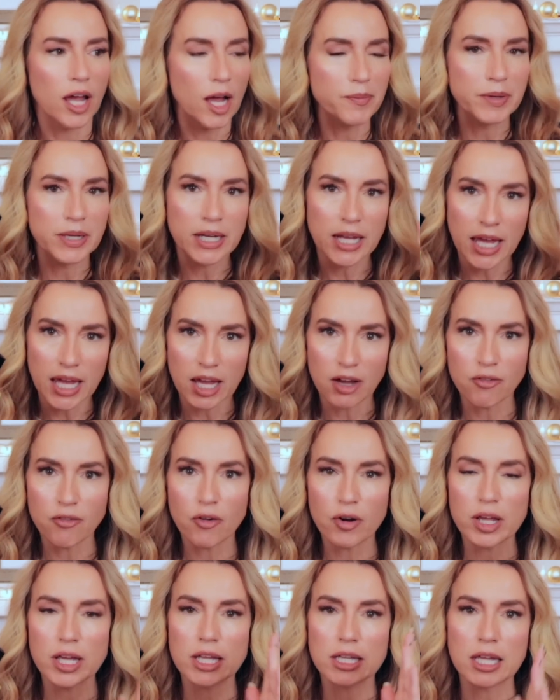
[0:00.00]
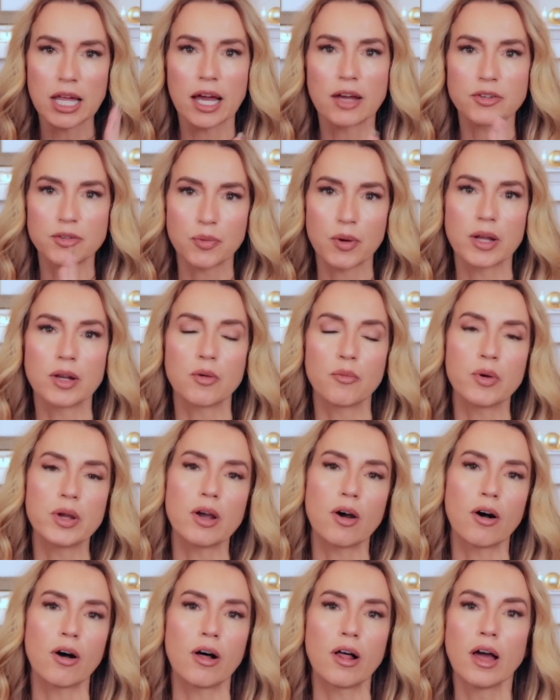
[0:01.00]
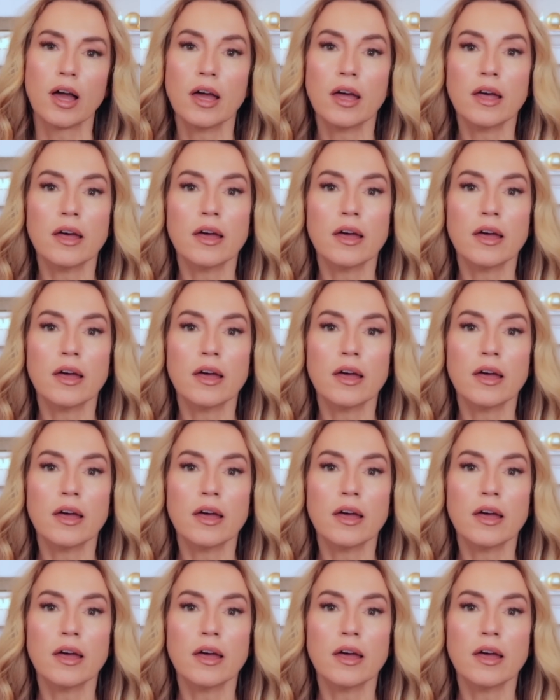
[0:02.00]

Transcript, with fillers: I mean, every last one. And we all